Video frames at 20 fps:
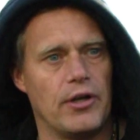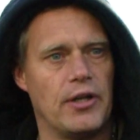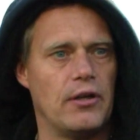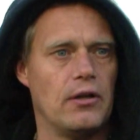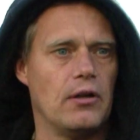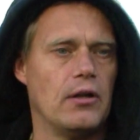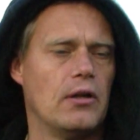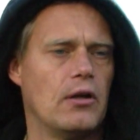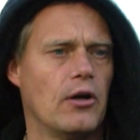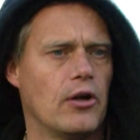in,
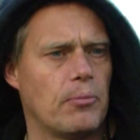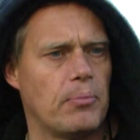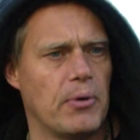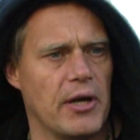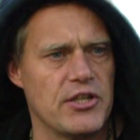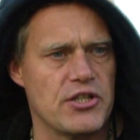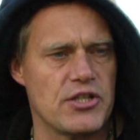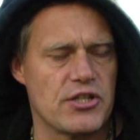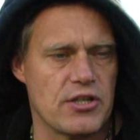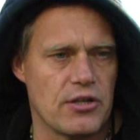in other
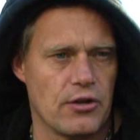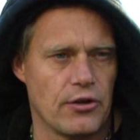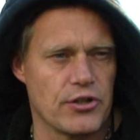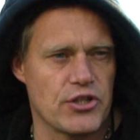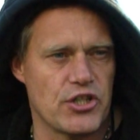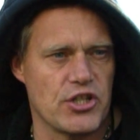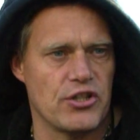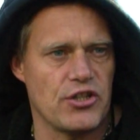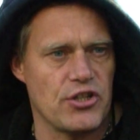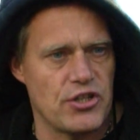places and other
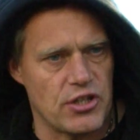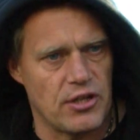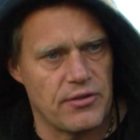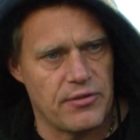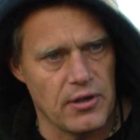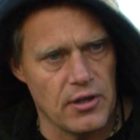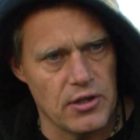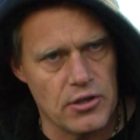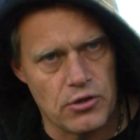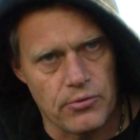cities, I
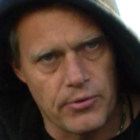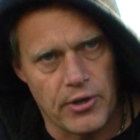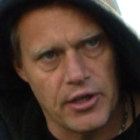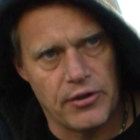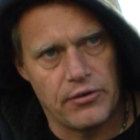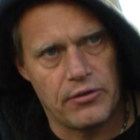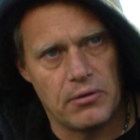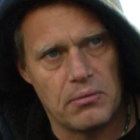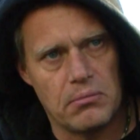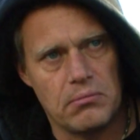think it's
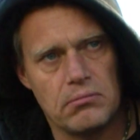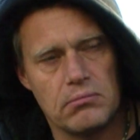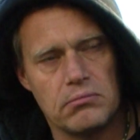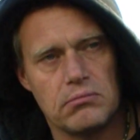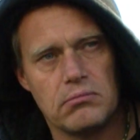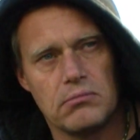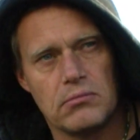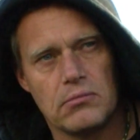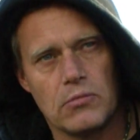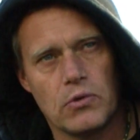quite,
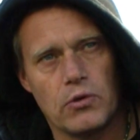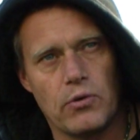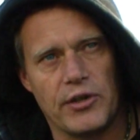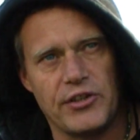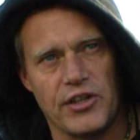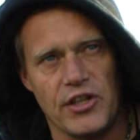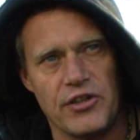quite